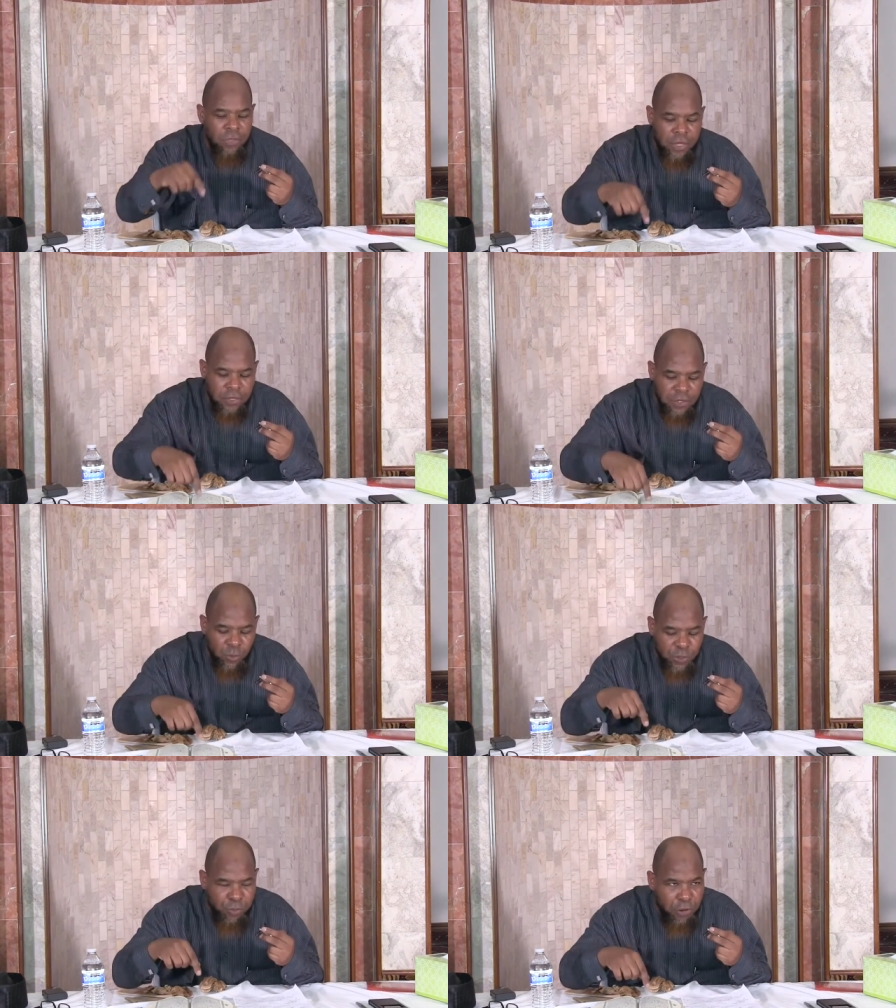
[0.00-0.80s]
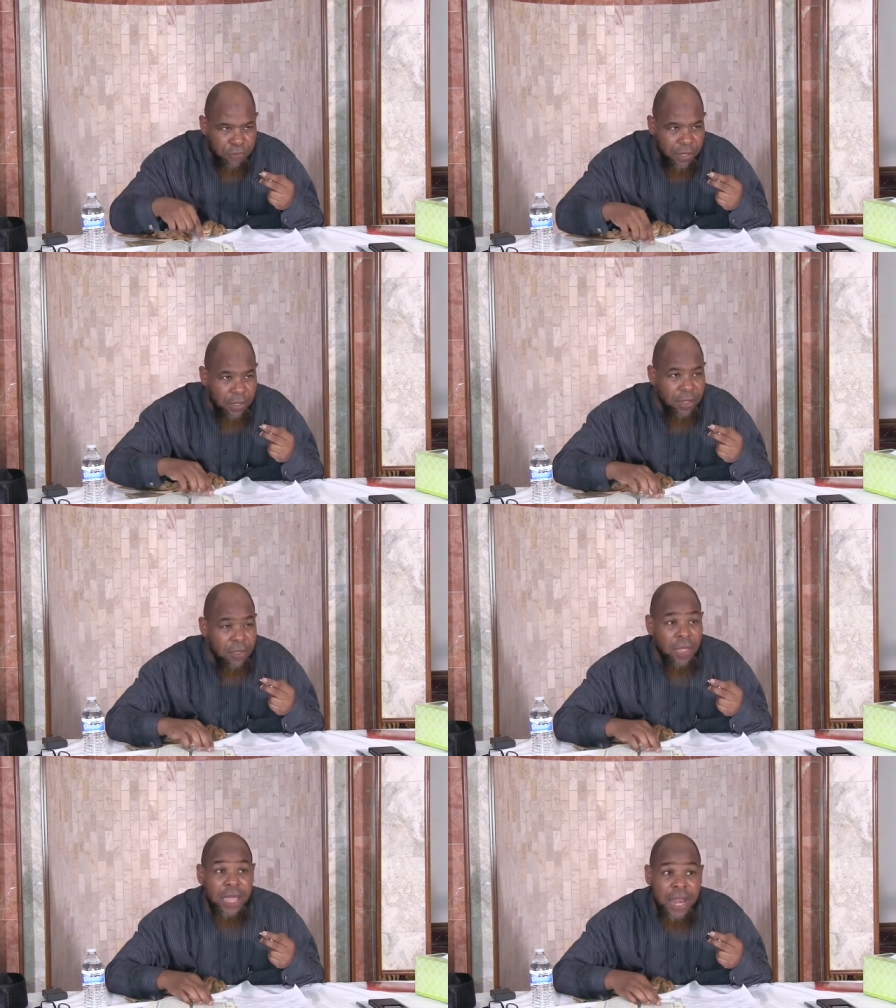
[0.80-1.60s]
This is what's perfect.
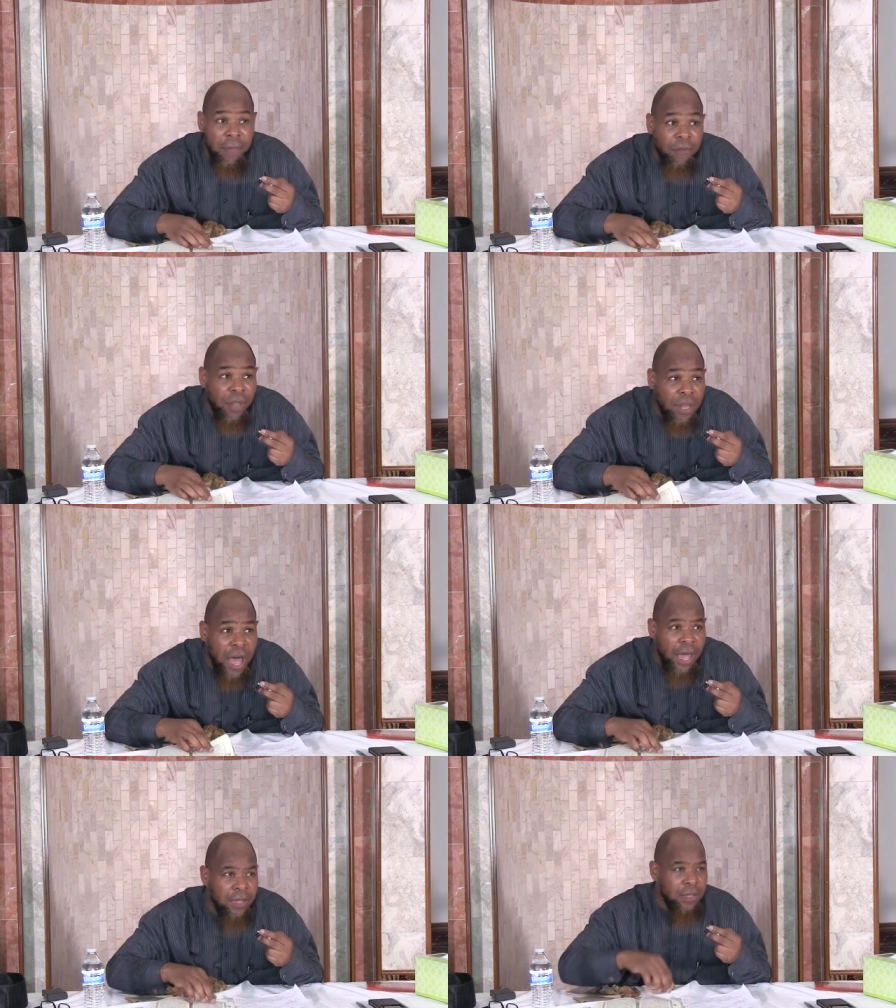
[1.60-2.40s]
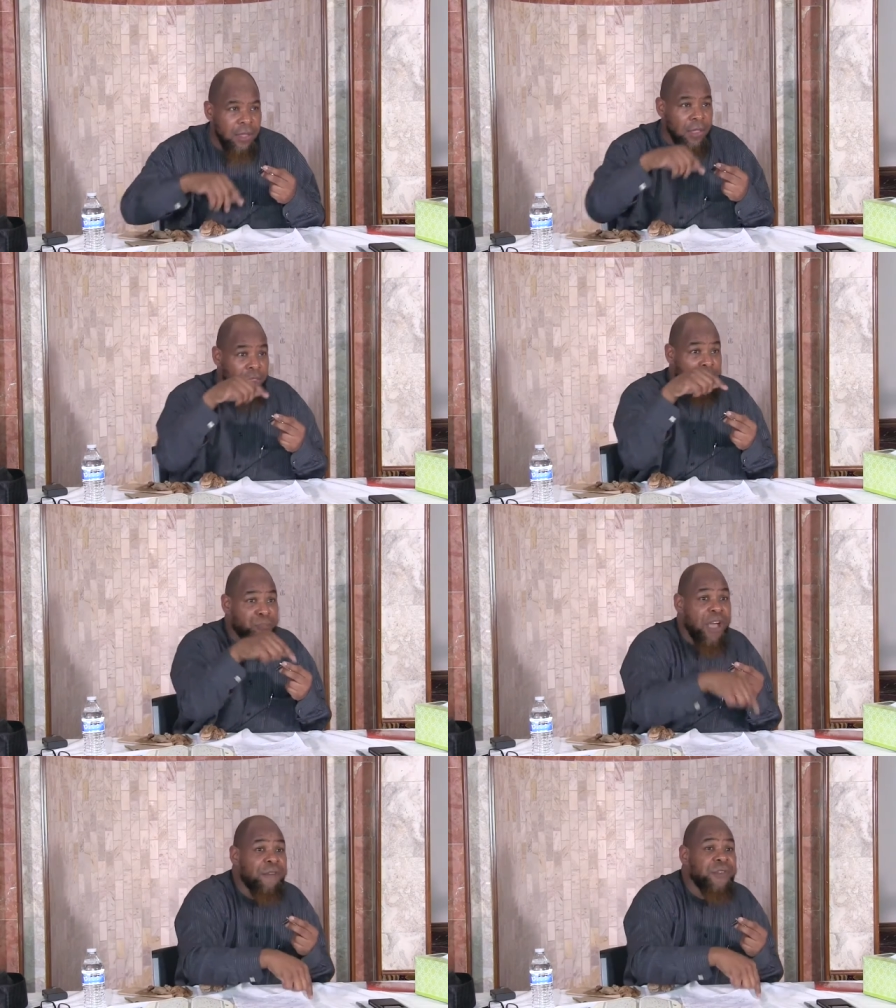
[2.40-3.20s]
The kalam of Allah. The
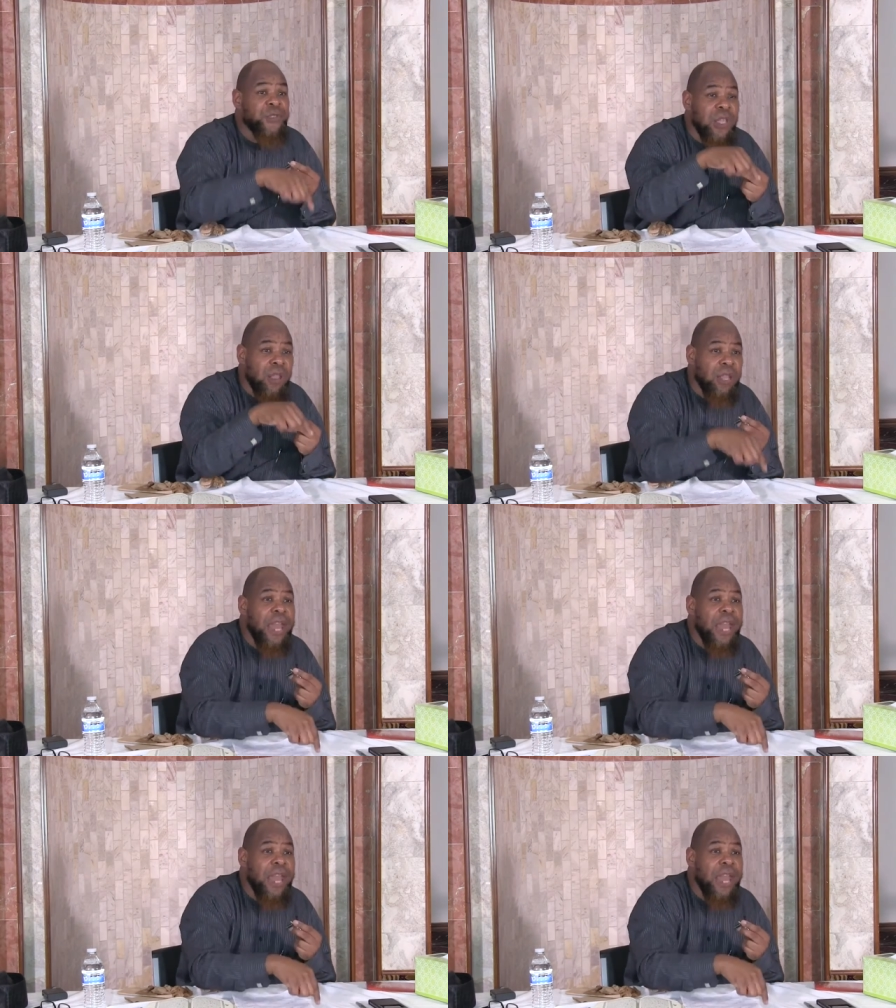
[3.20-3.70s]
Prophet was